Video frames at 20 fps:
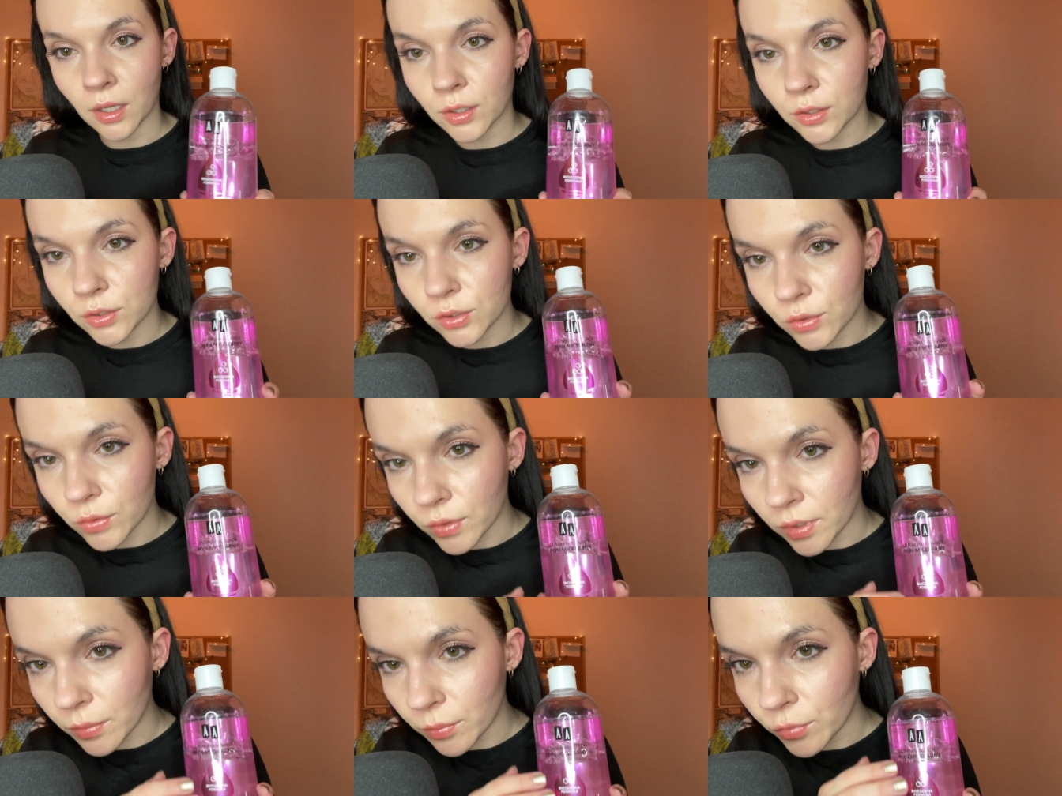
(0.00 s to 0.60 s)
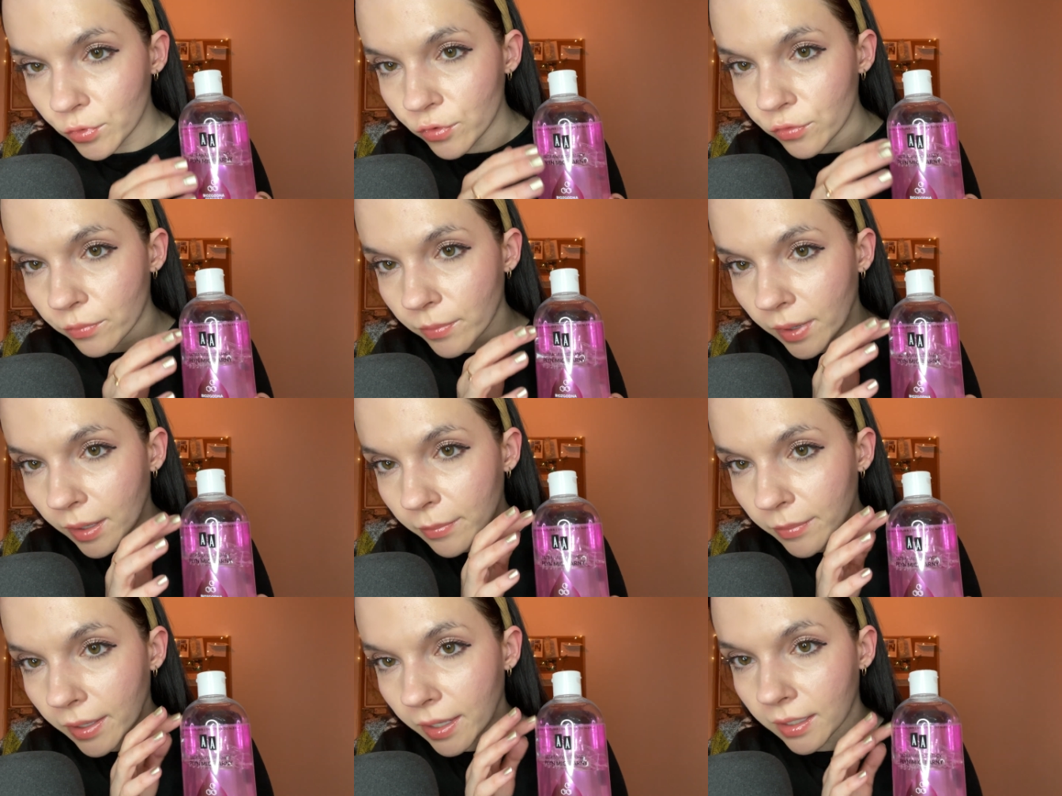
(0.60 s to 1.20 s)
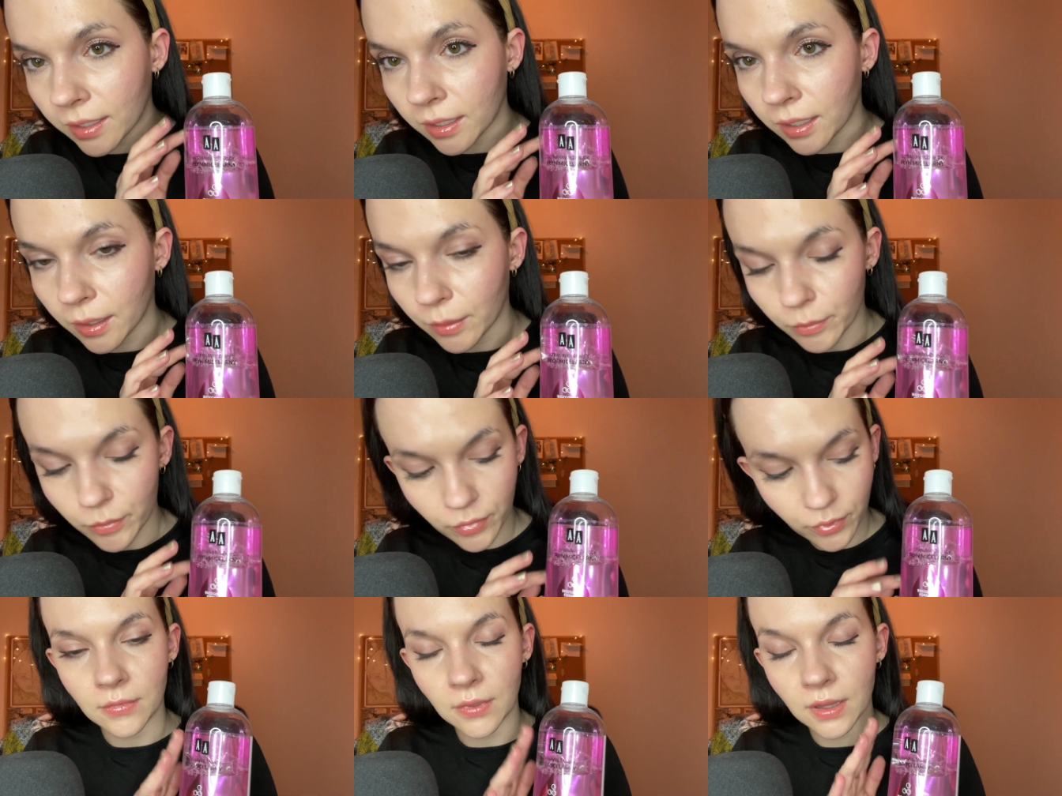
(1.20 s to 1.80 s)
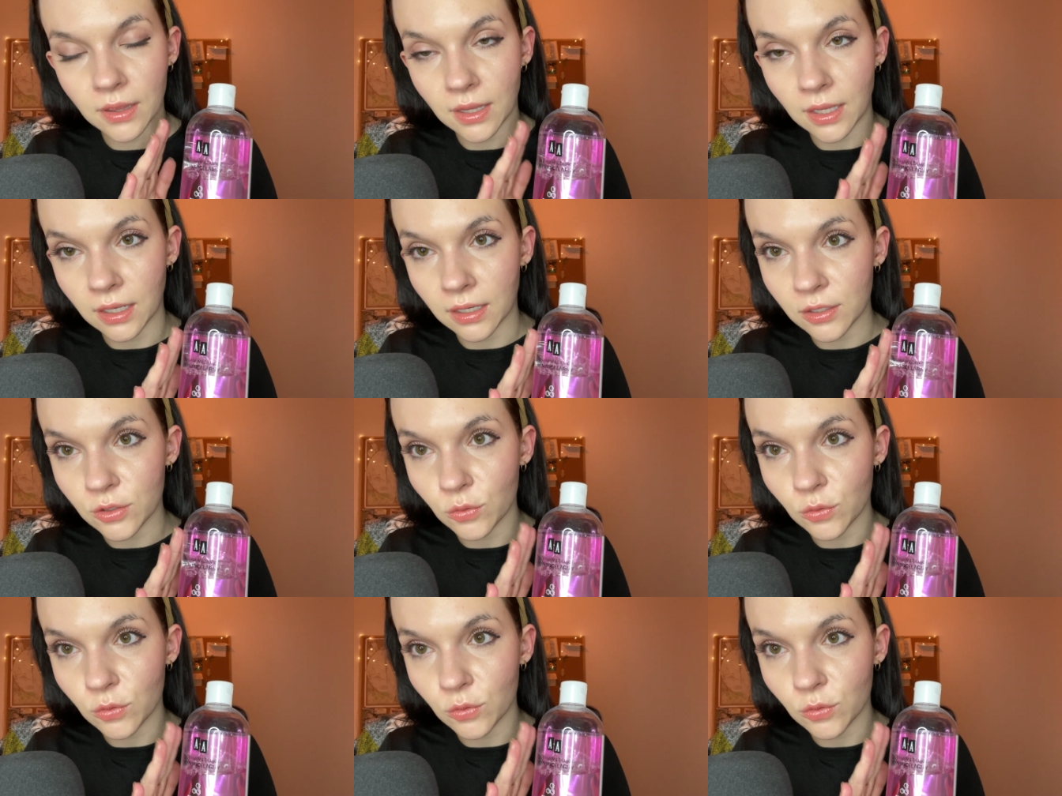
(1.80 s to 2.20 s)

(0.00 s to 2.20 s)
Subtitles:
to remove my makeup. That